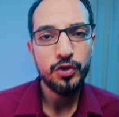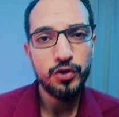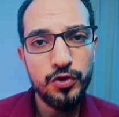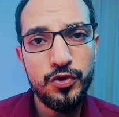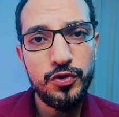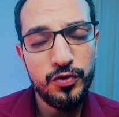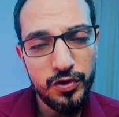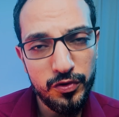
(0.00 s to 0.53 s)

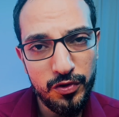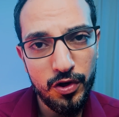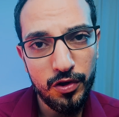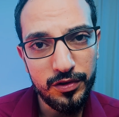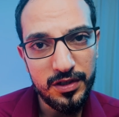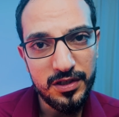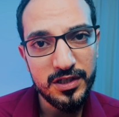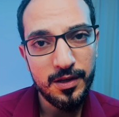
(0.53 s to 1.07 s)
Do you
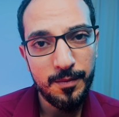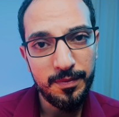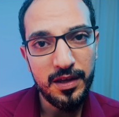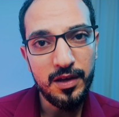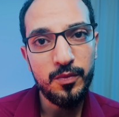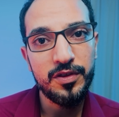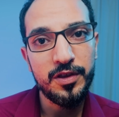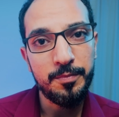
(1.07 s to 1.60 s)
notice something
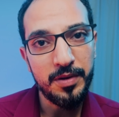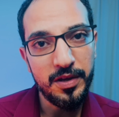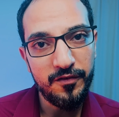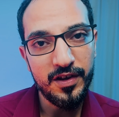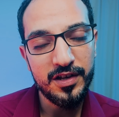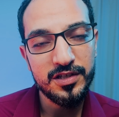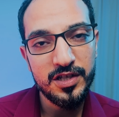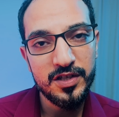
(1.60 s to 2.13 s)
with the
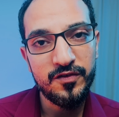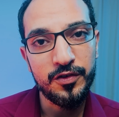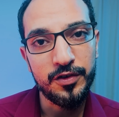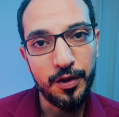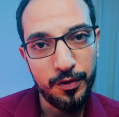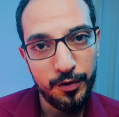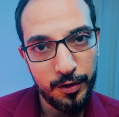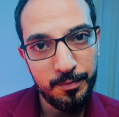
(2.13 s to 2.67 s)
prefixes for the
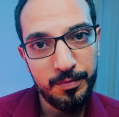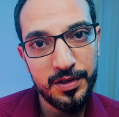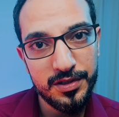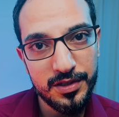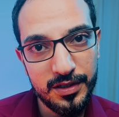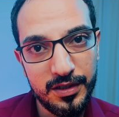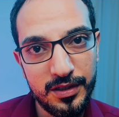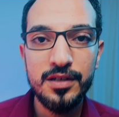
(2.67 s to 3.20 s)
third
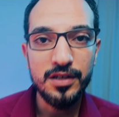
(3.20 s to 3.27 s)
person?